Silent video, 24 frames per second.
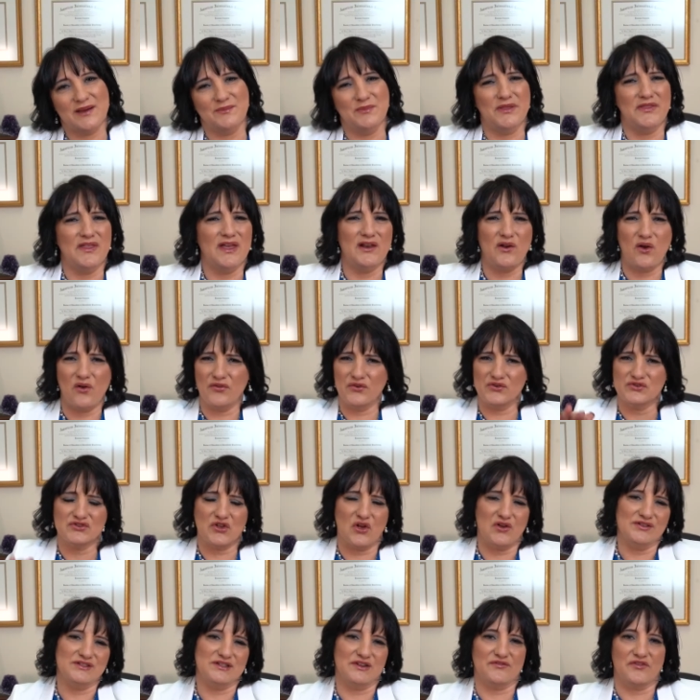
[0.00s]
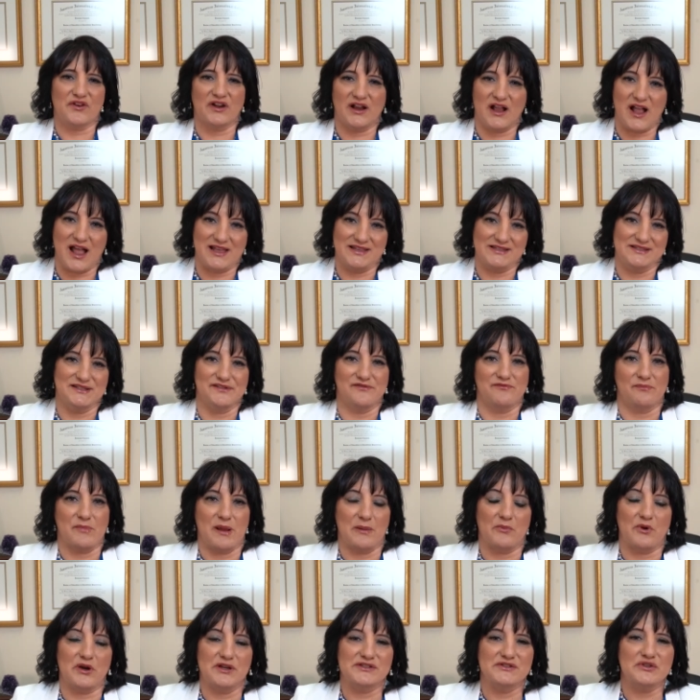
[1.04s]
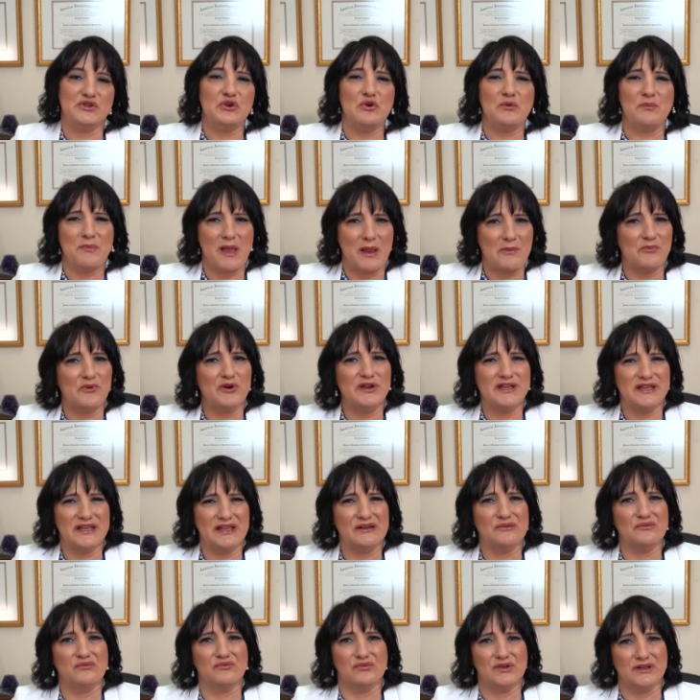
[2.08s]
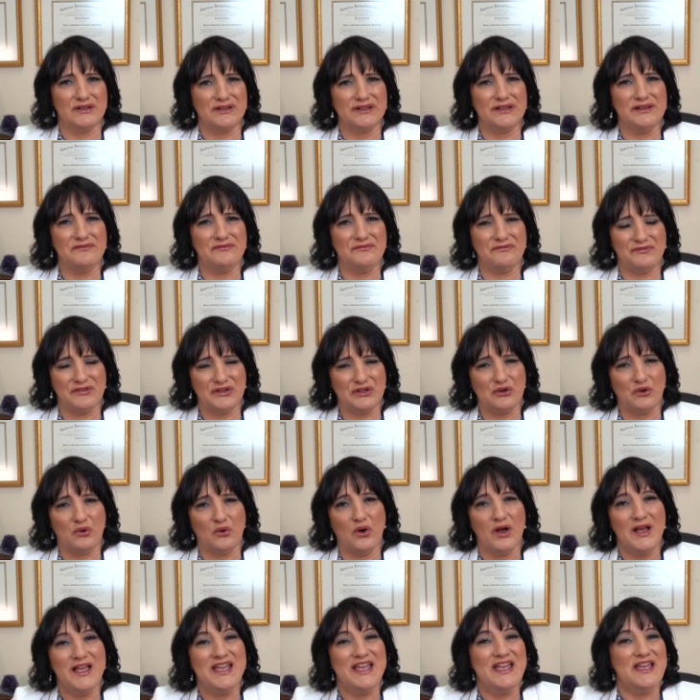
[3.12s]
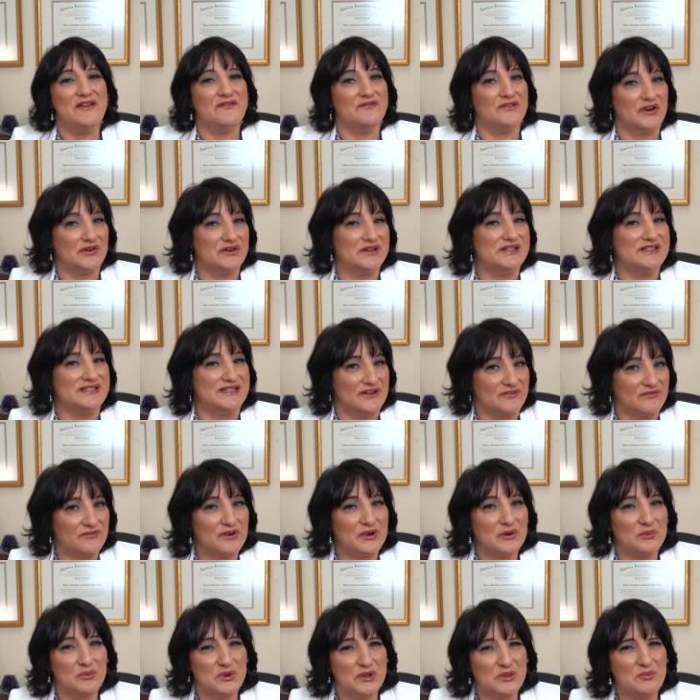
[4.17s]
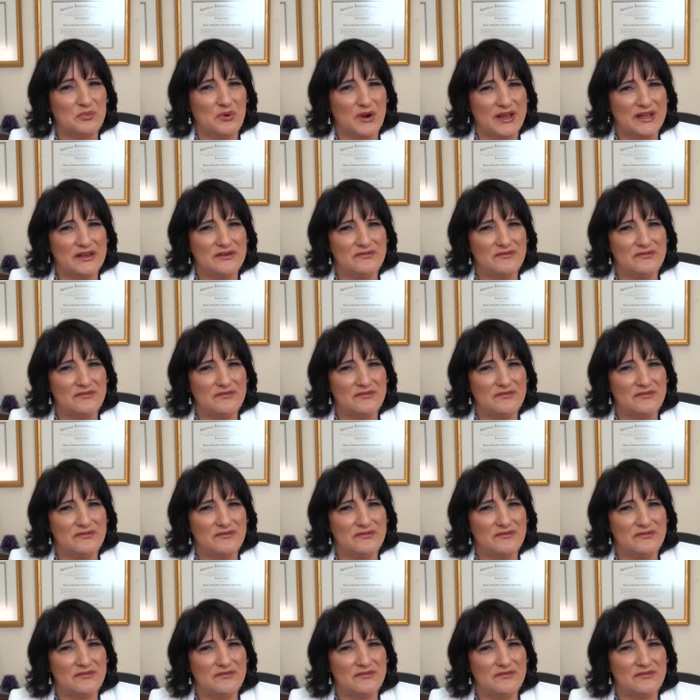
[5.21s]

And then there's all different kinds of memory. So your memory can really feel very different with brain